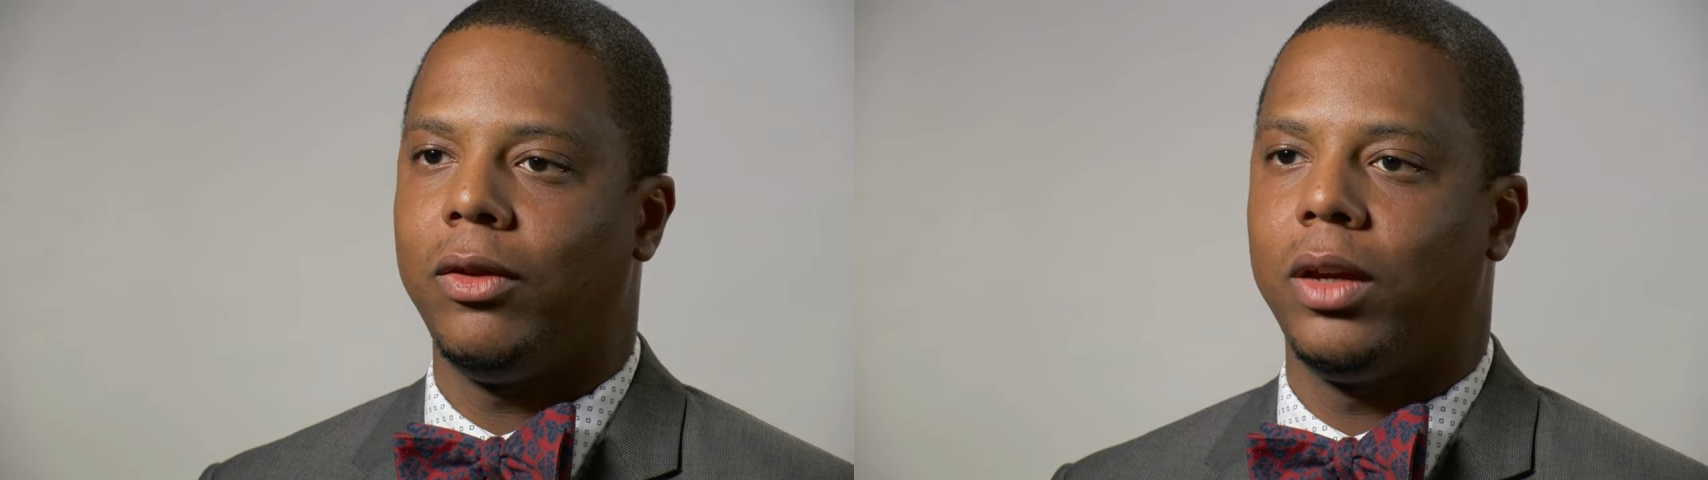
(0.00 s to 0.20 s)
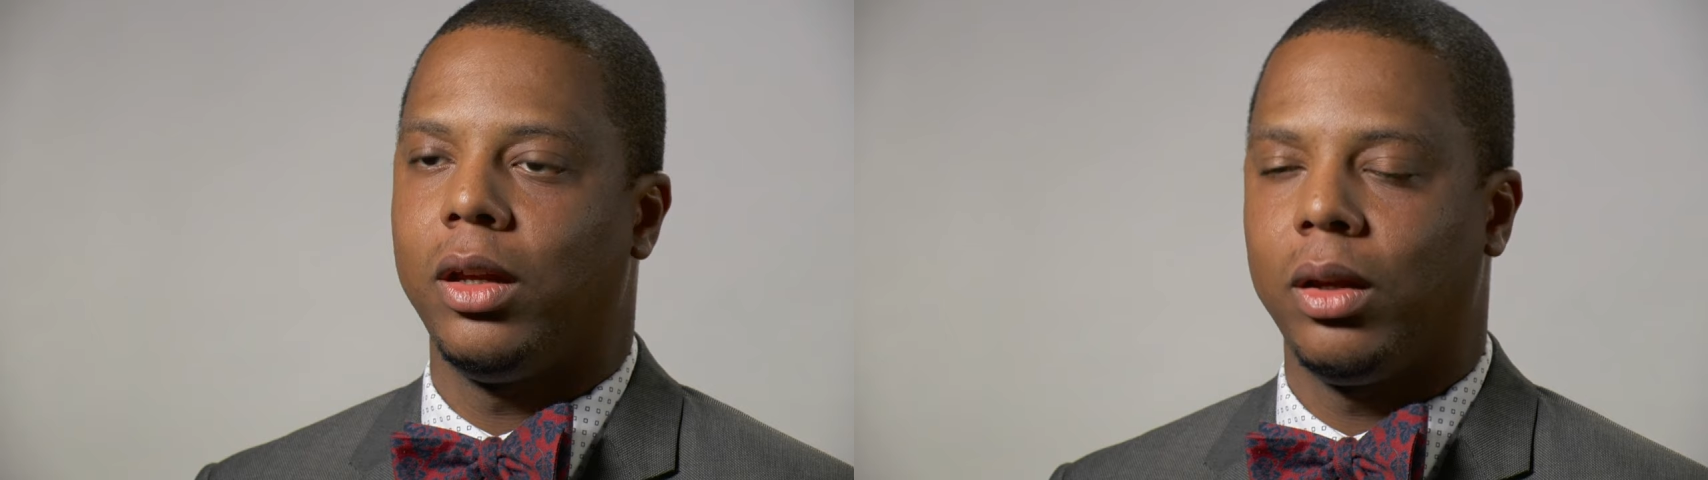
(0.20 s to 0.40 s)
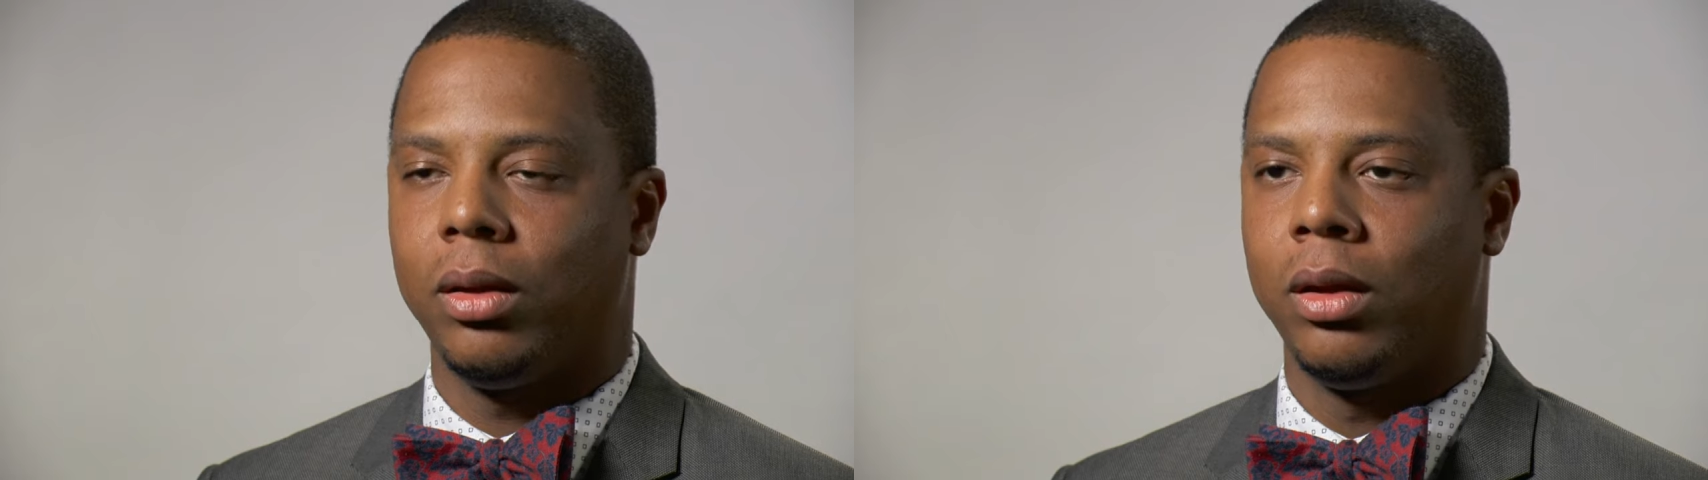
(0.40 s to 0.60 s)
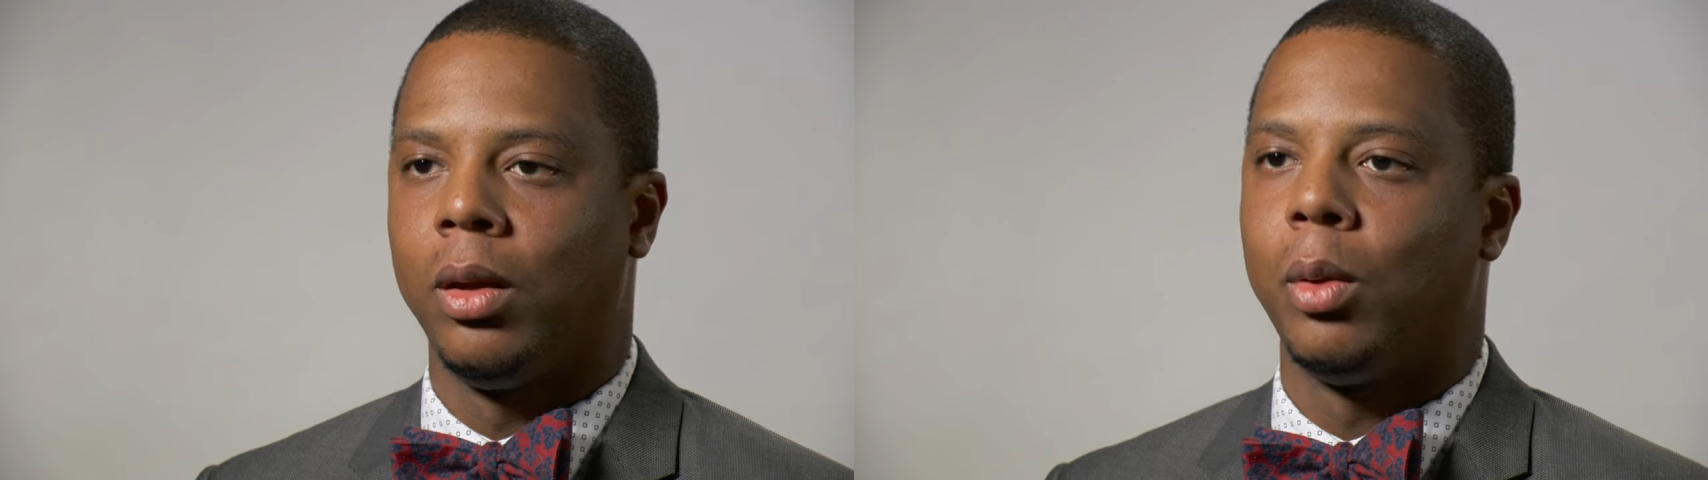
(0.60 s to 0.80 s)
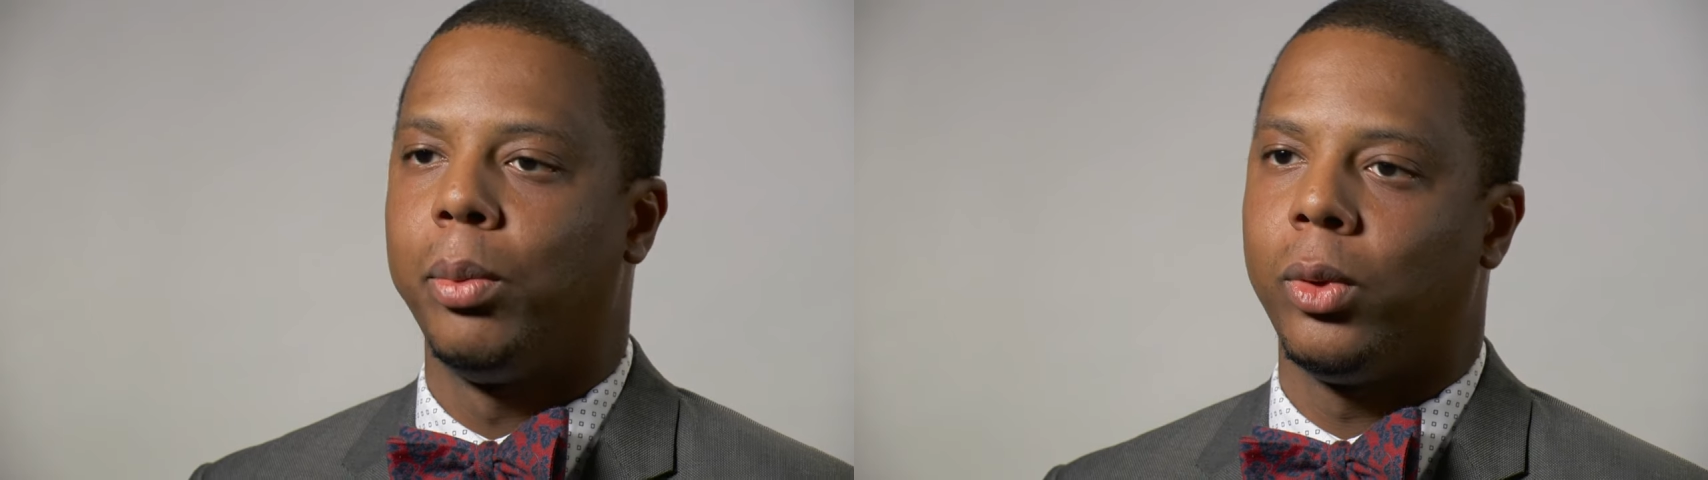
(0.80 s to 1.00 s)
to get on
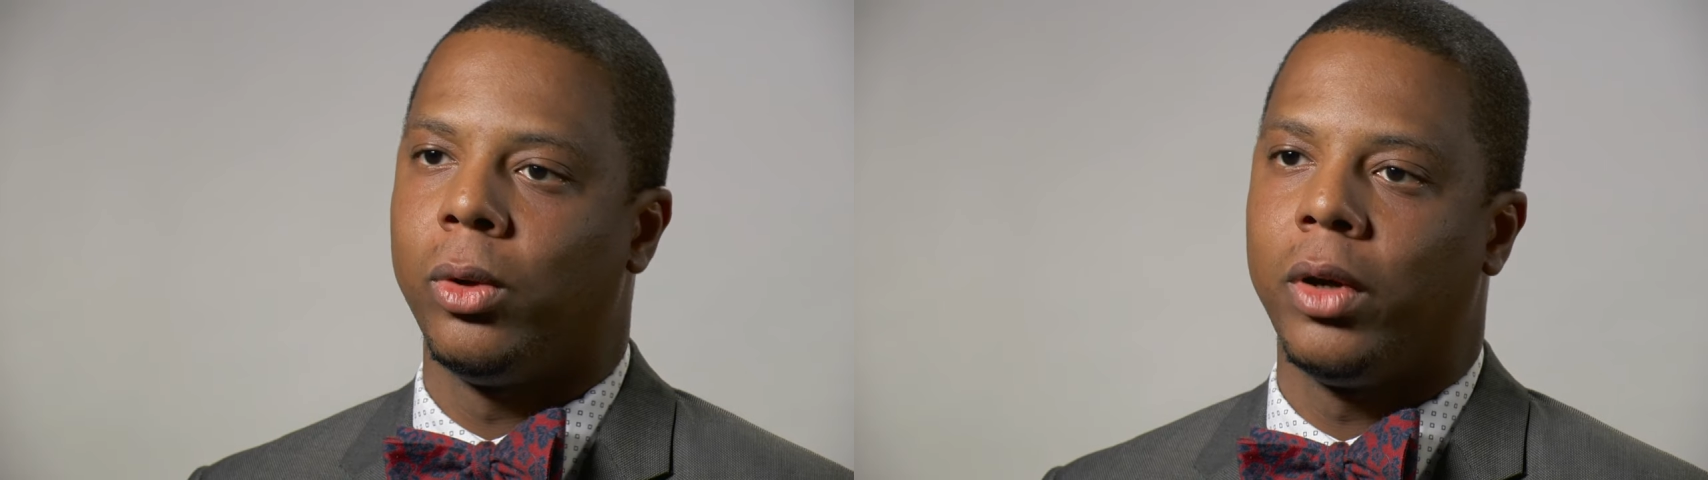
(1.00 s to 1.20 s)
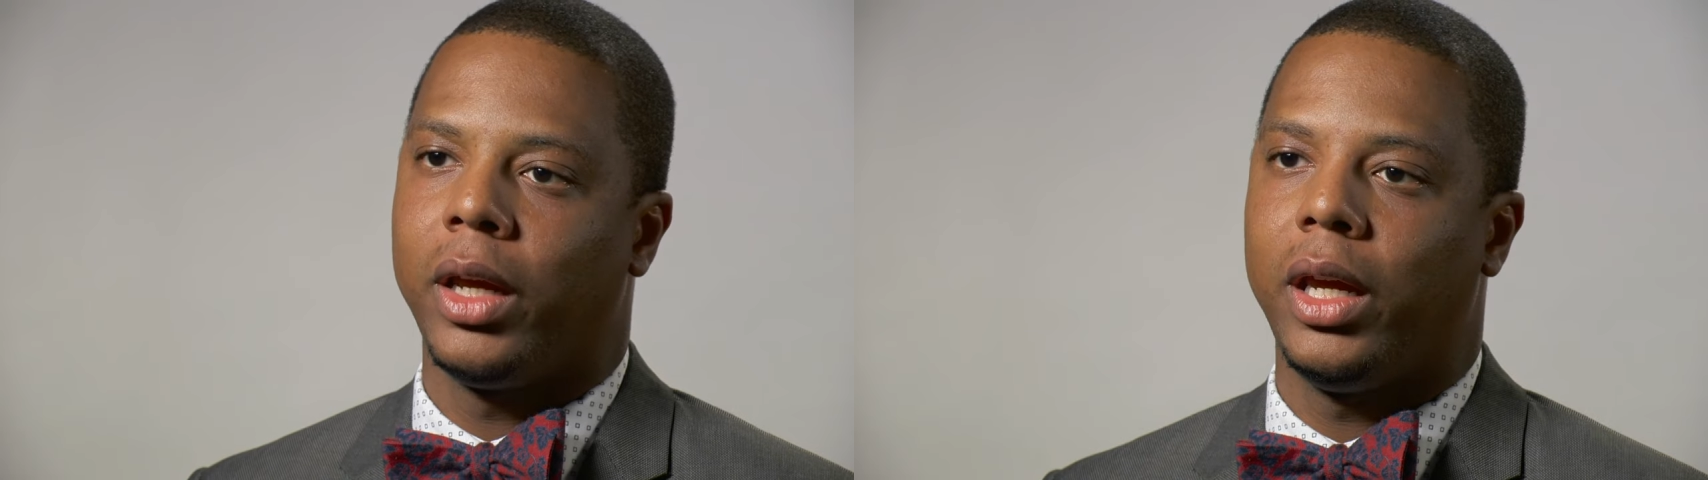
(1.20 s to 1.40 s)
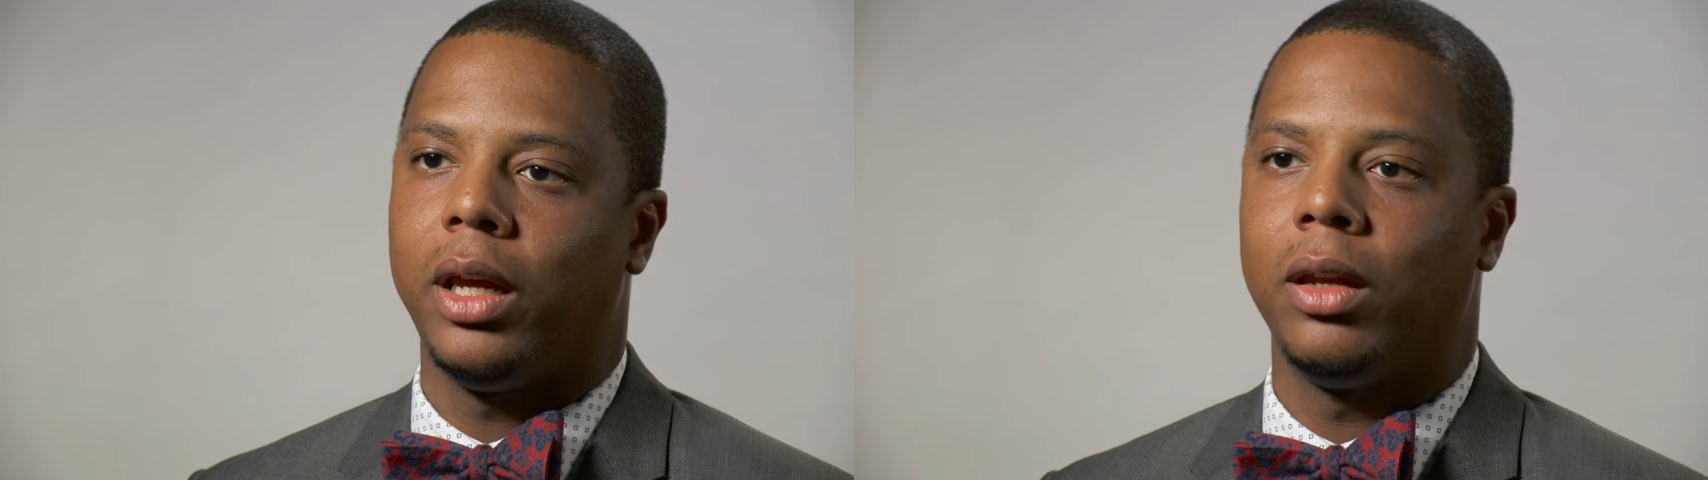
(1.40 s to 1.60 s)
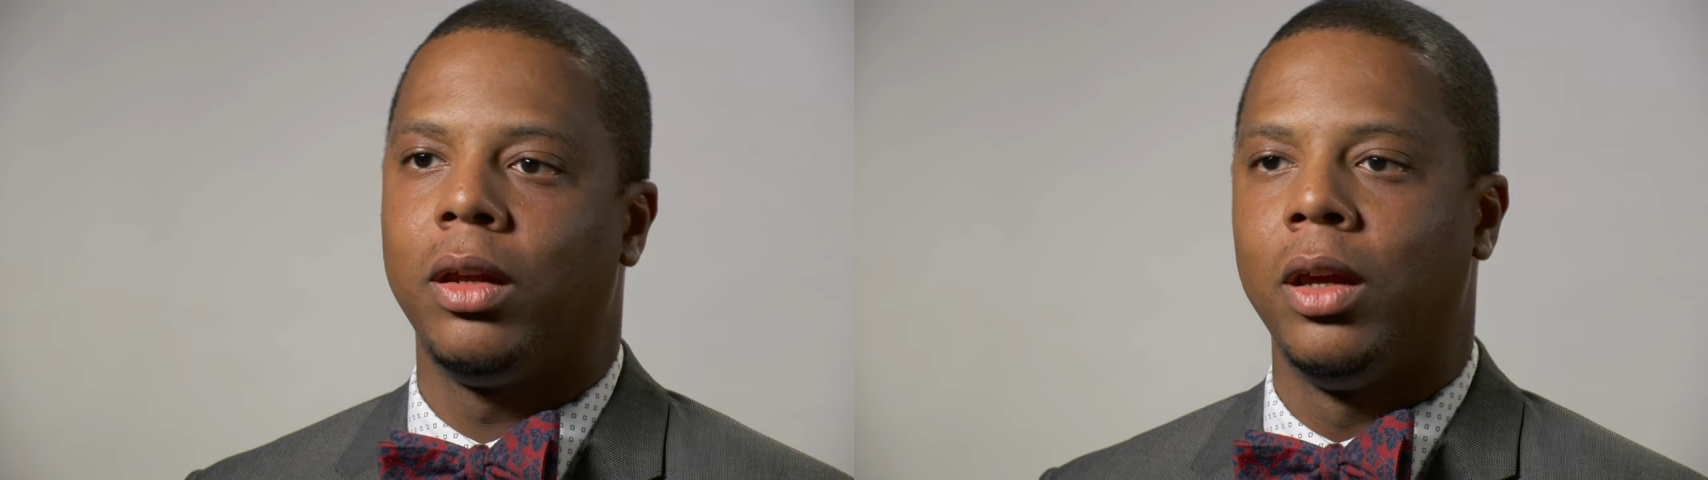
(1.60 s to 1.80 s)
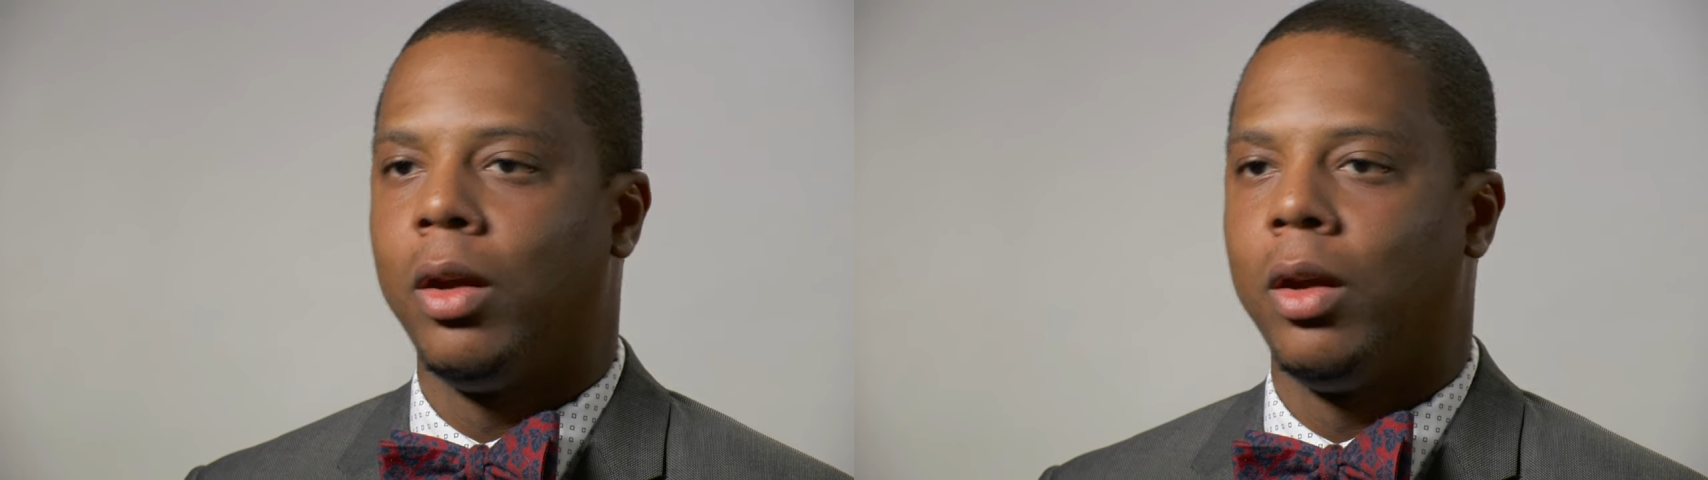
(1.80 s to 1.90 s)
board and